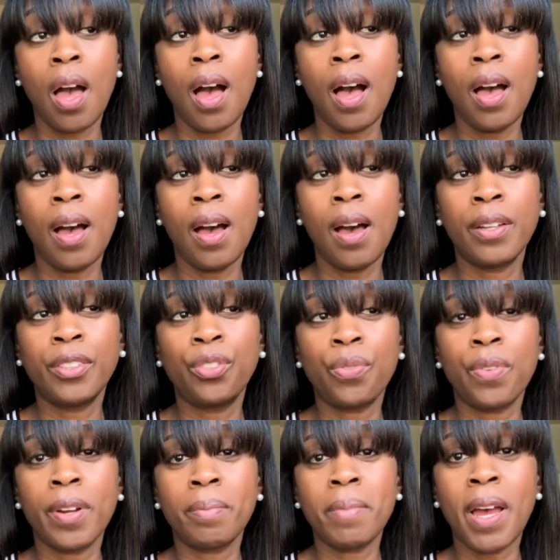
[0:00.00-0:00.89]
uh,
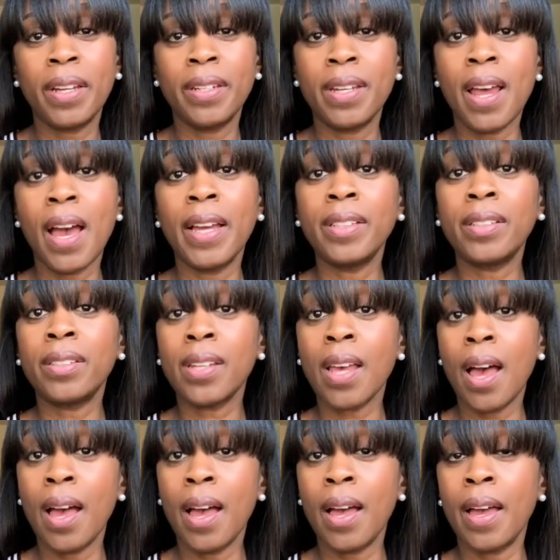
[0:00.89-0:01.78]
during my
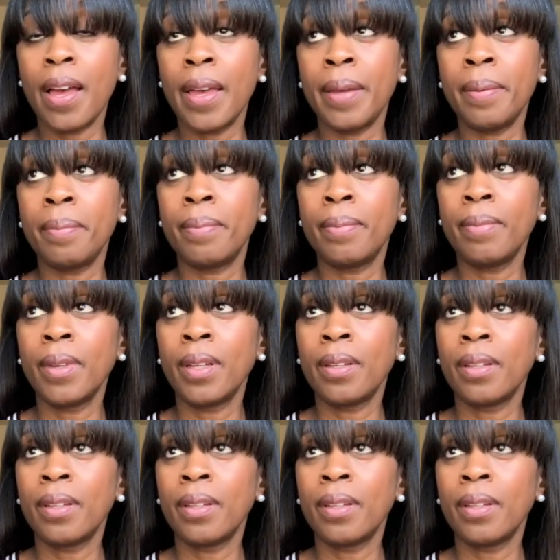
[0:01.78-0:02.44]
nighttime,